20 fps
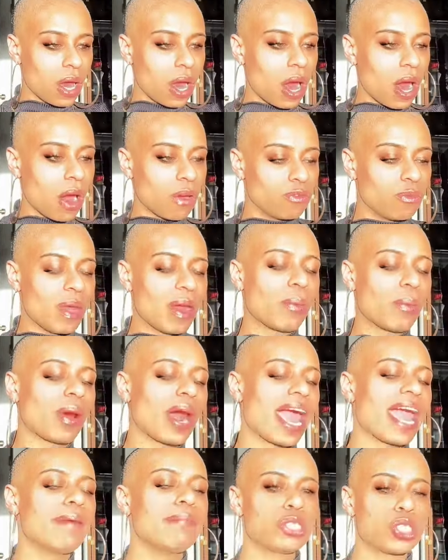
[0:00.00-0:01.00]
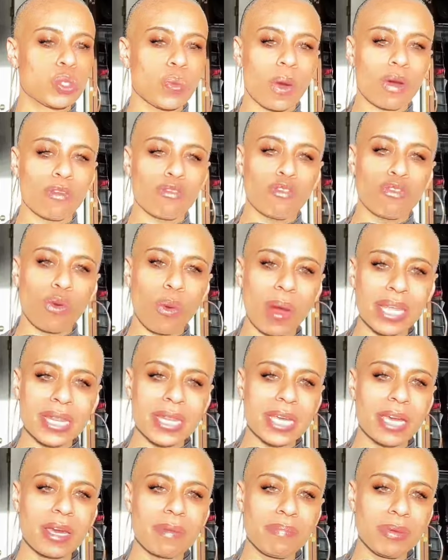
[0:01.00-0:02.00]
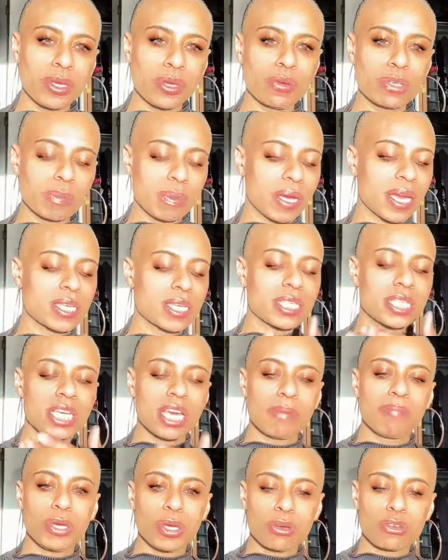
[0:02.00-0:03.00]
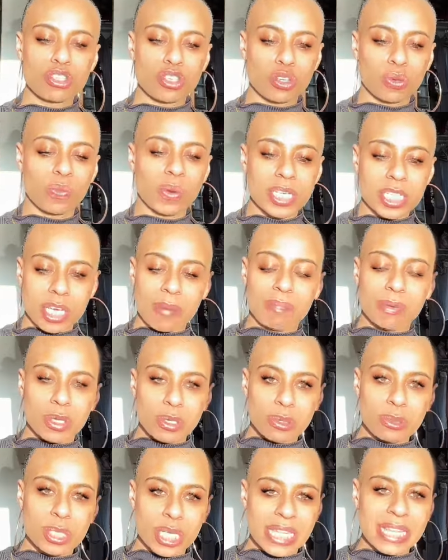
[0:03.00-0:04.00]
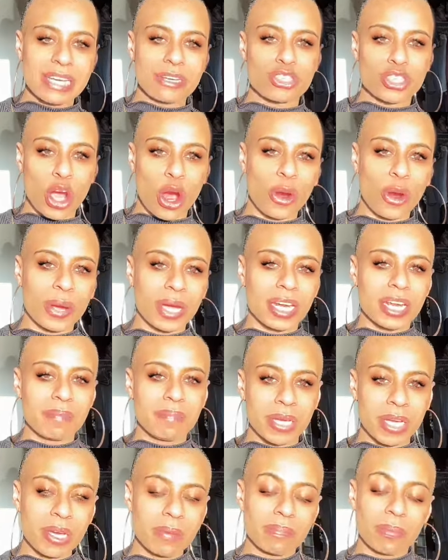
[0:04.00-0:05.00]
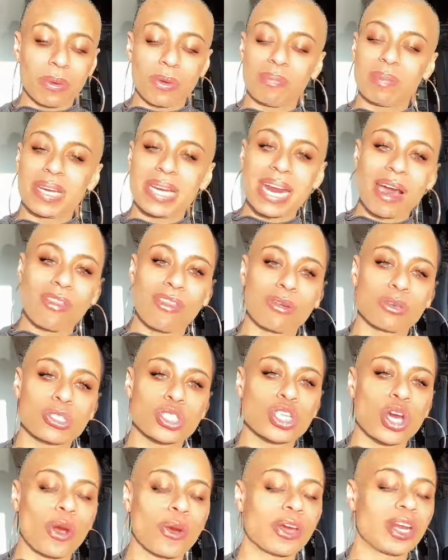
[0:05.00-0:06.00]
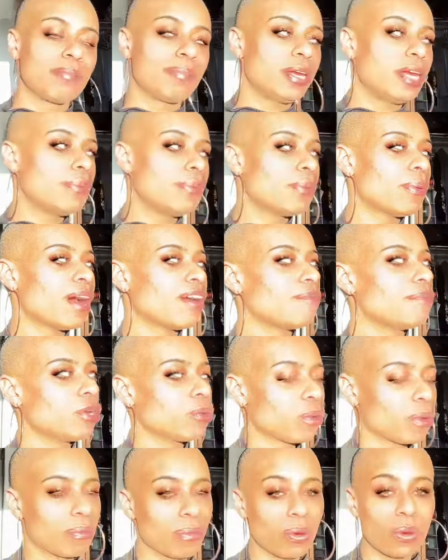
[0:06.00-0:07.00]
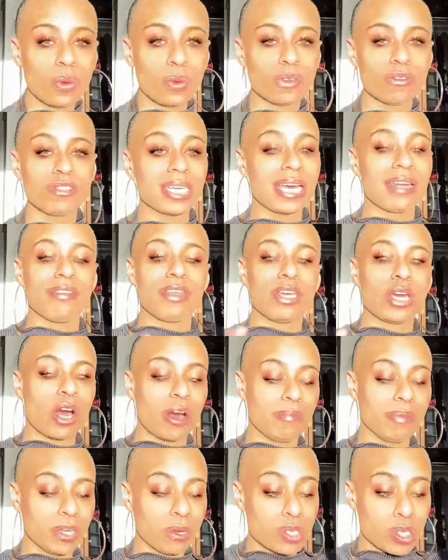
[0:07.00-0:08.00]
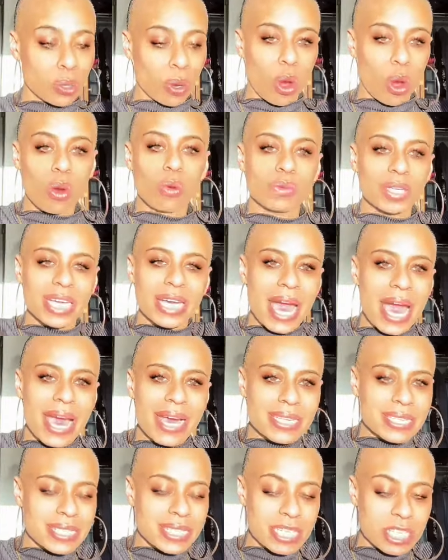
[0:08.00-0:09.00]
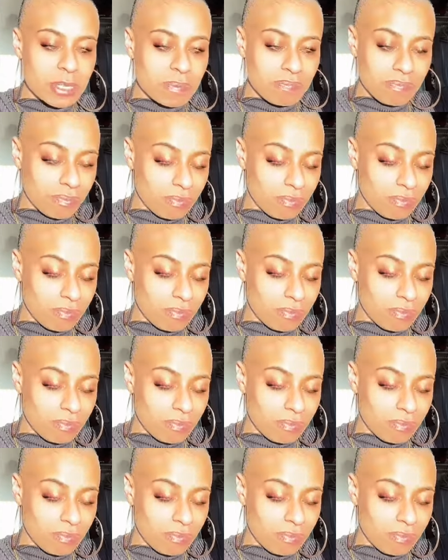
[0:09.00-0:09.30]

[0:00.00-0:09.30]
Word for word: uh, they were able to avoid the abuse because the abuser was abusing their targeted people but now those targeted people have been removed and the abuser only has these